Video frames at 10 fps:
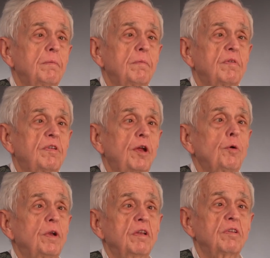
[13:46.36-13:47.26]

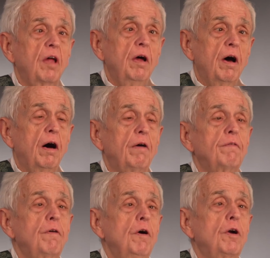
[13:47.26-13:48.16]
series
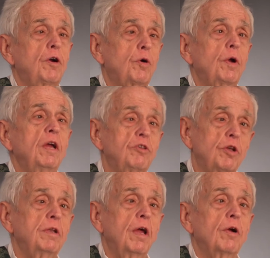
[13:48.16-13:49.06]
of
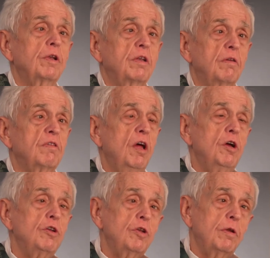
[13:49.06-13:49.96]
creation narratives.
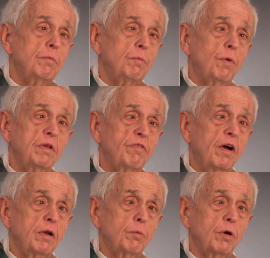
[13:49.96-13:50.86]
One
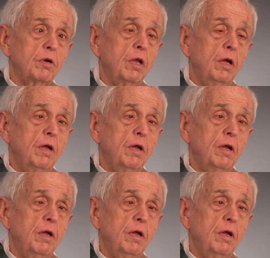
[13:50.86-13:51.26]
final word.